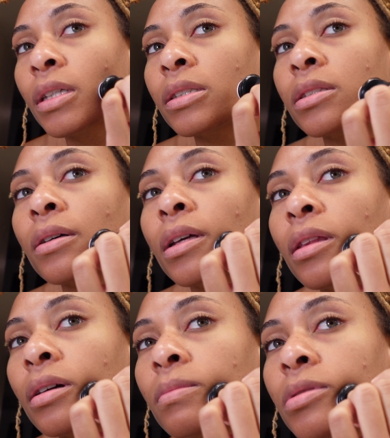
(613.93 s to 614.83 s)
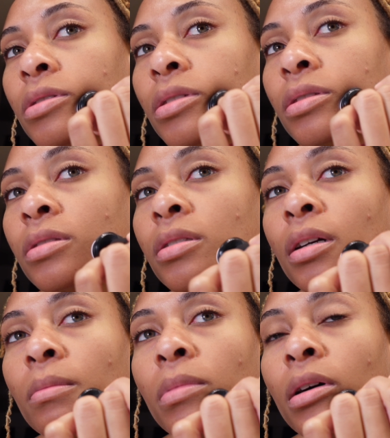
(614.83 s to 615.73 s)
So I think I'm just gonna
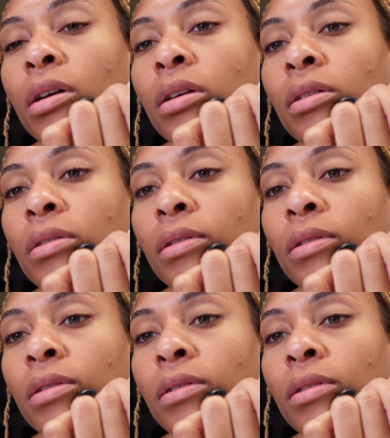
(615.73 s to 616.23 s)
start by